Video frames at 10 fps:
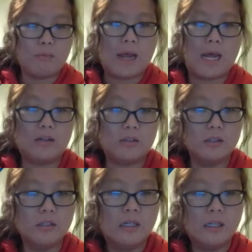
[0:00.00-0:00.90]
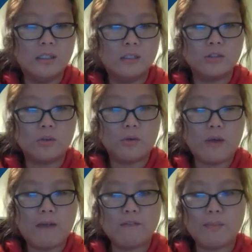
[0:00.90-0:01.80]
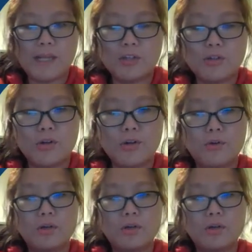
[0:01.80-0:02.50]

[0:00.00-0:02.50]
pattern. So you have to make sure you're